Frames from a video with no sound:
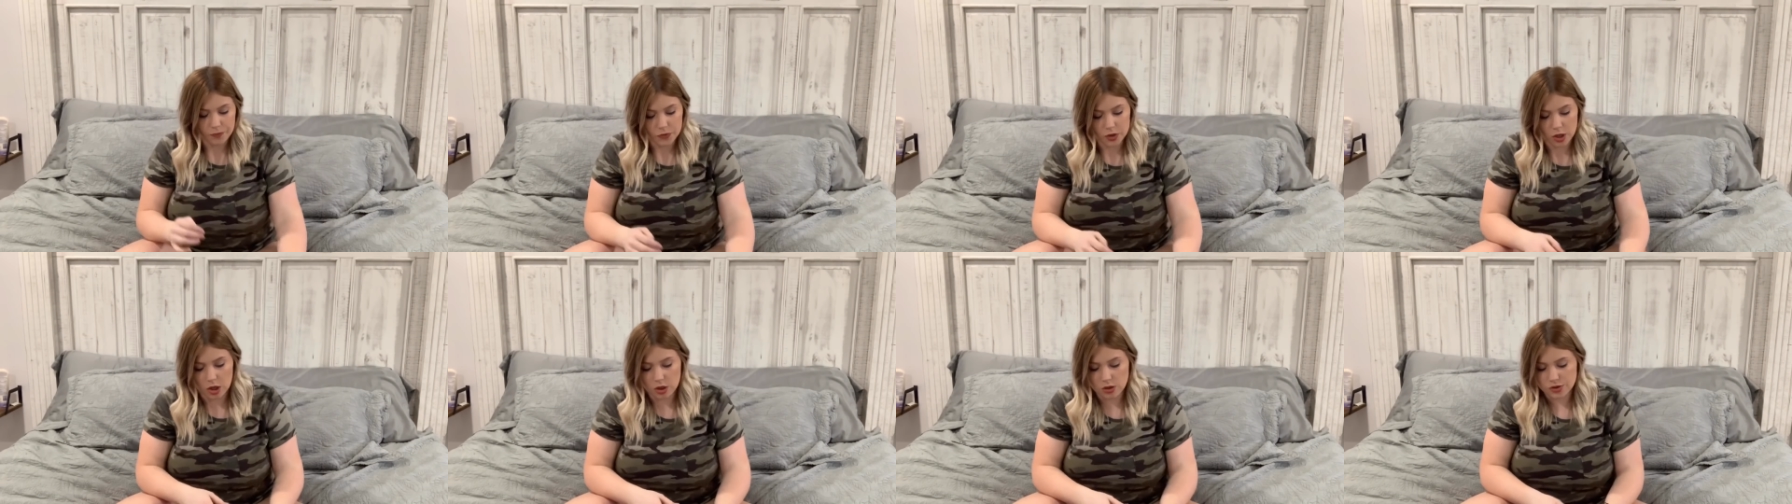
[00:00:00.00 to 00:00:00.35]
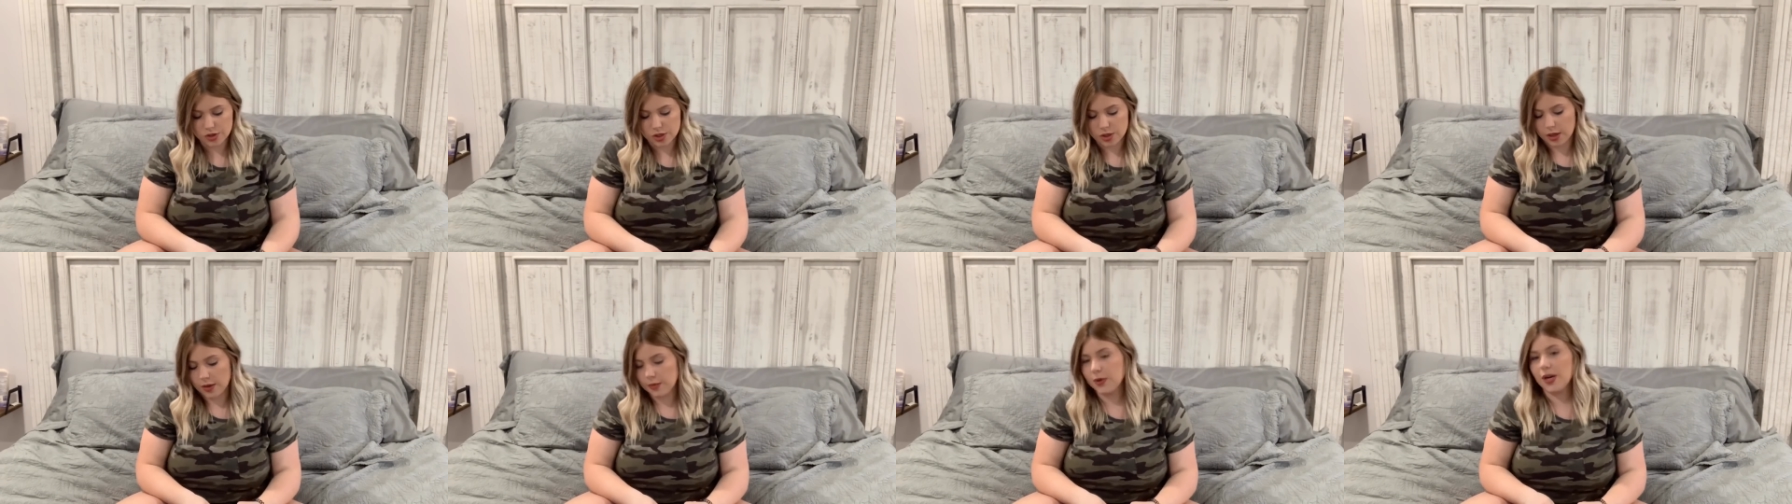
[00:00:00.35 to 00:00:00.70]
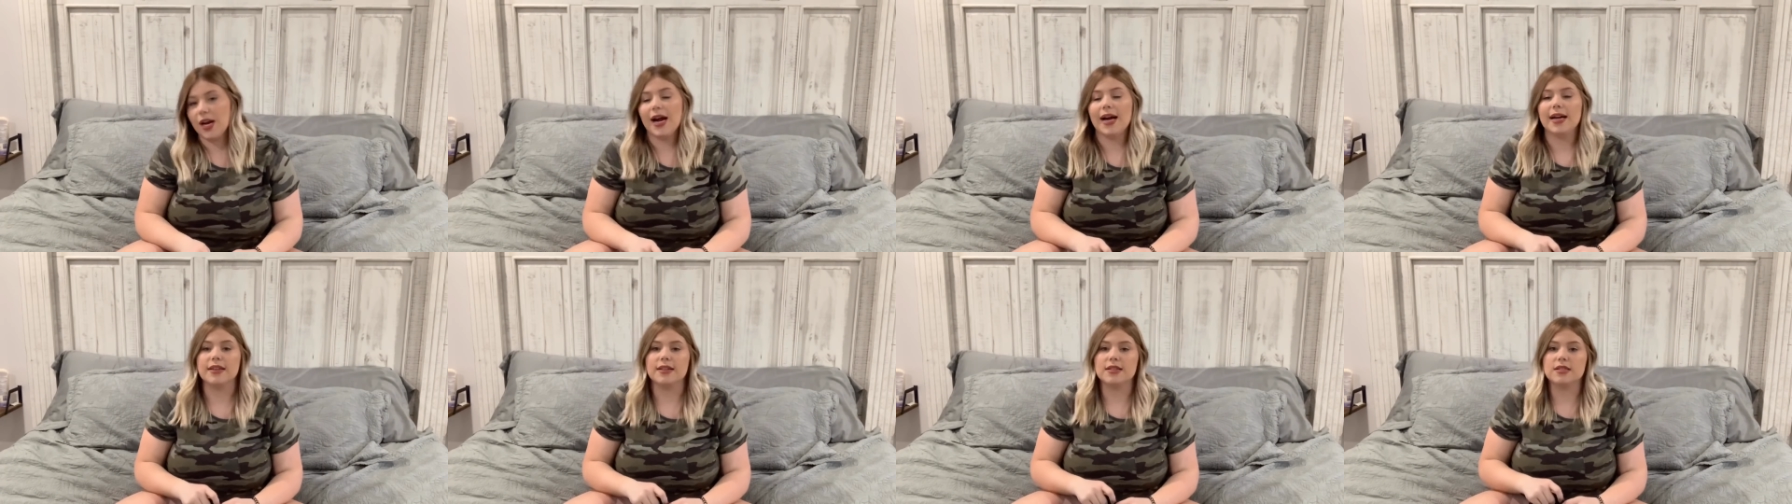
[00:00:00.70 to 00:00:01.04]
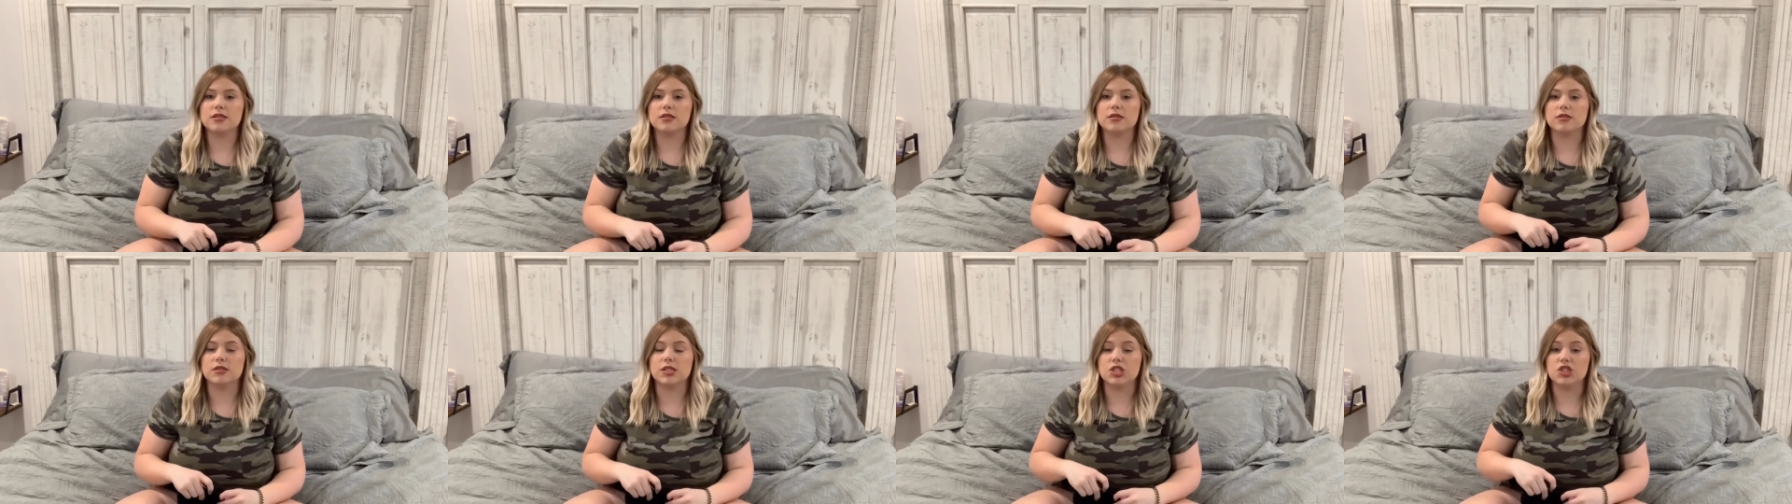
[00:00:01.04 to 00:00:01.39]
also, I would highly
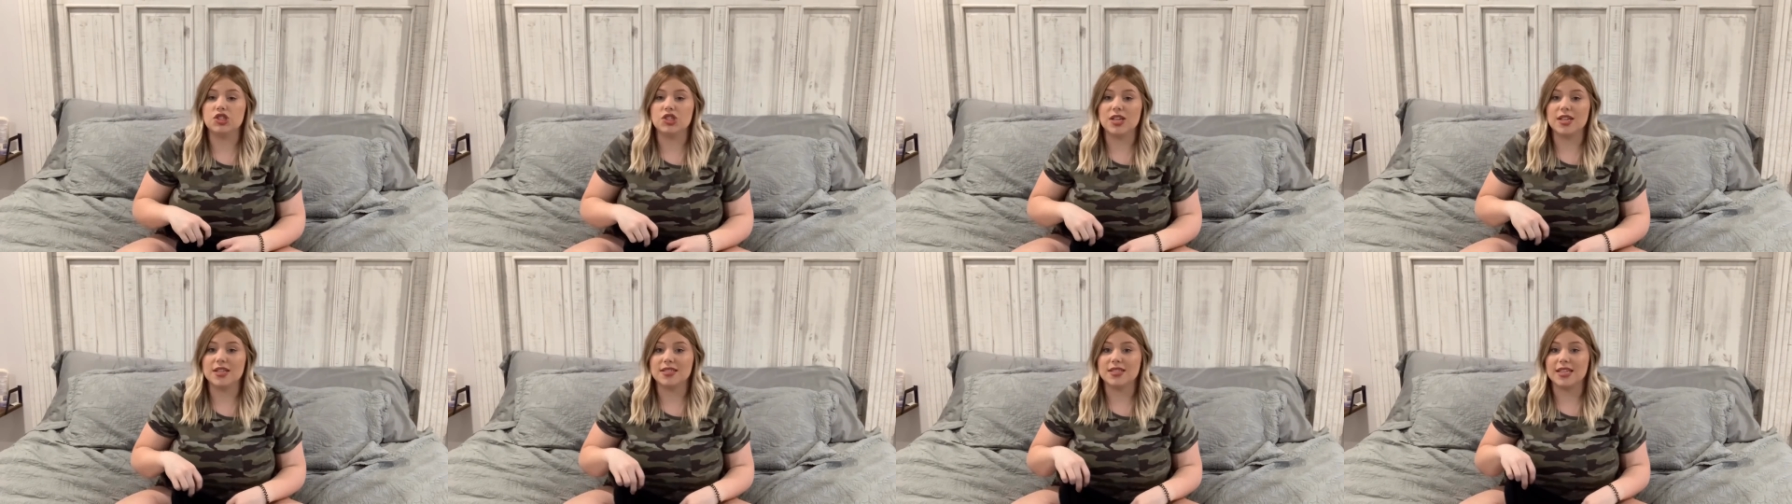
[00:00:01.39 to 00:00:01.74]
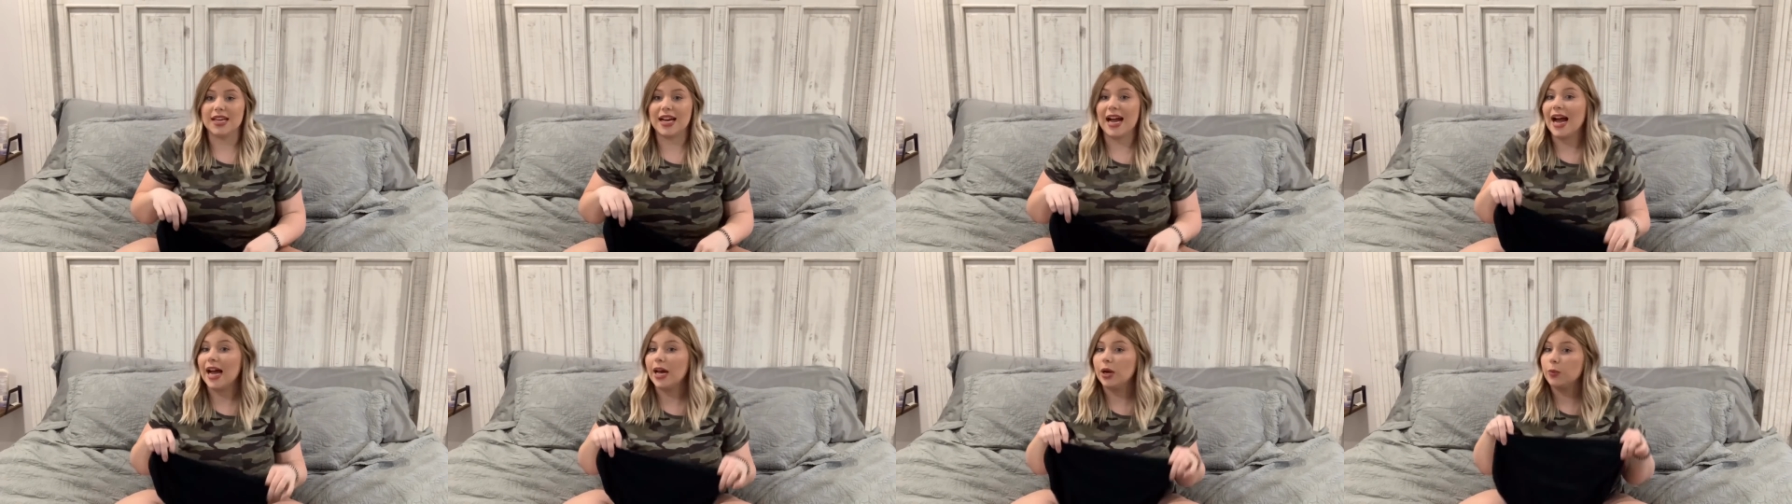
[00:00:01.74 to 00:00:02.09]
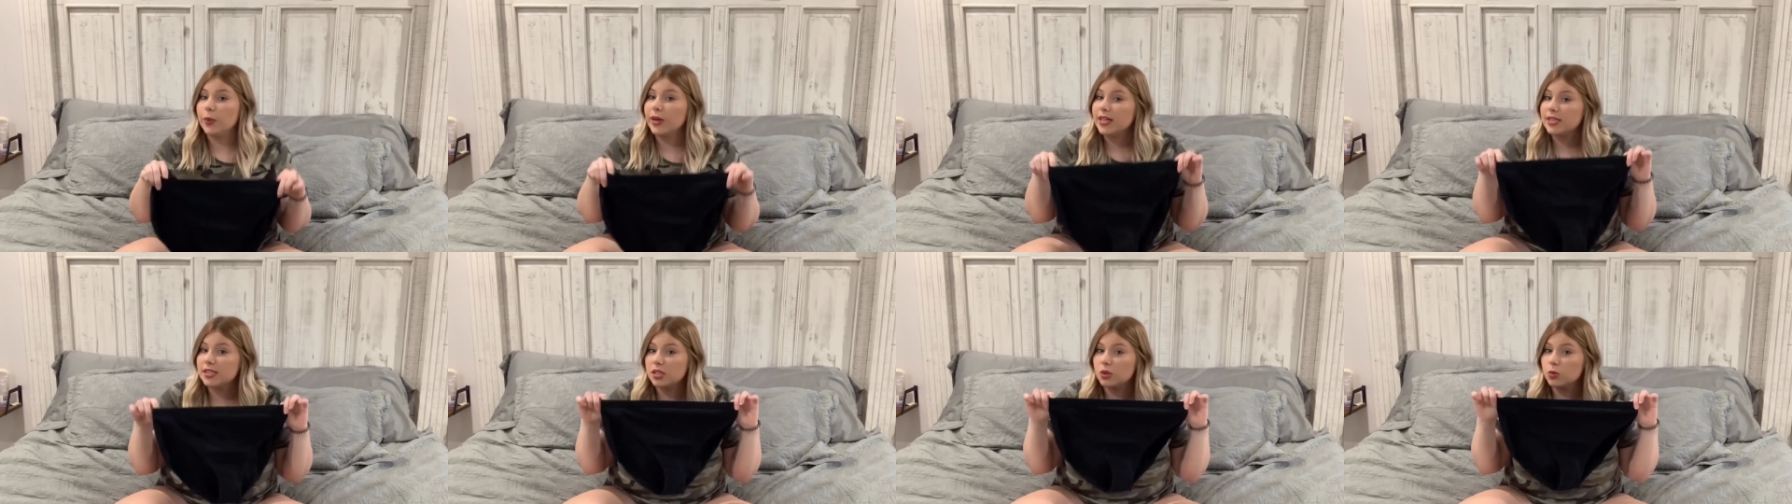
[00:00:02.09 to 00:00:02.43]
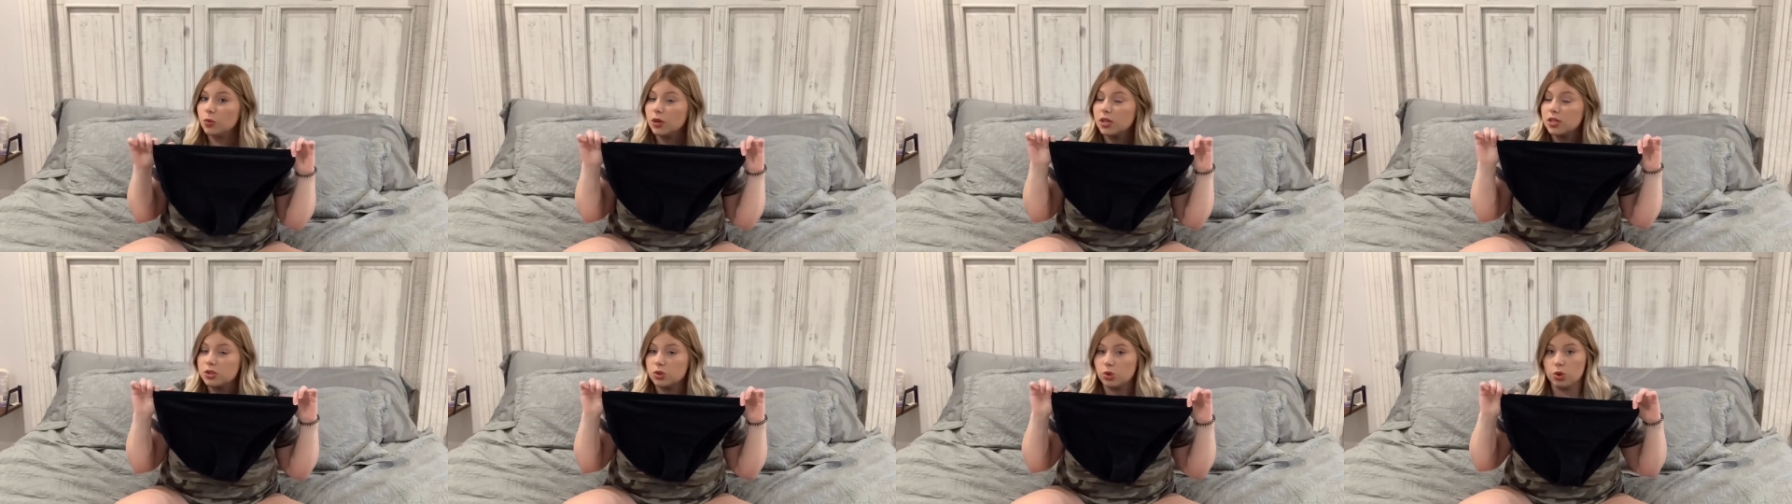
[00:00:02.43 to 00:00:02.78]
suggest like high-waisted
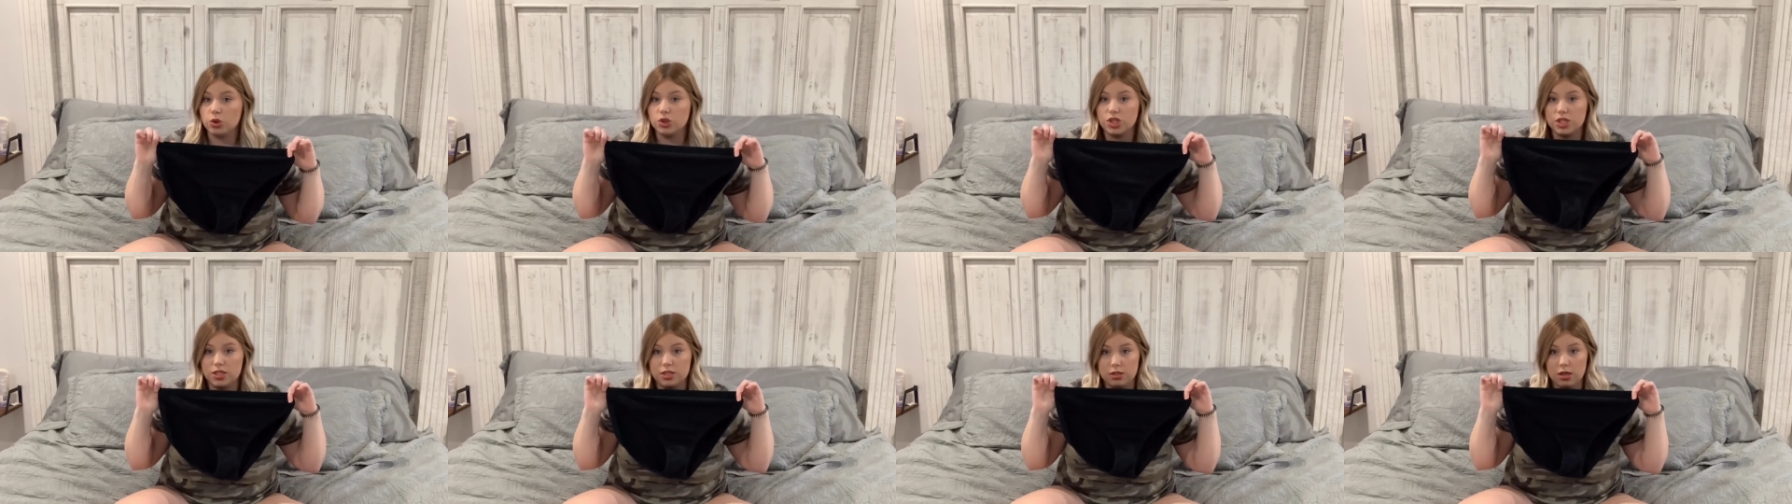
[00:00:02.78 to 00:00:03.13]
ones or just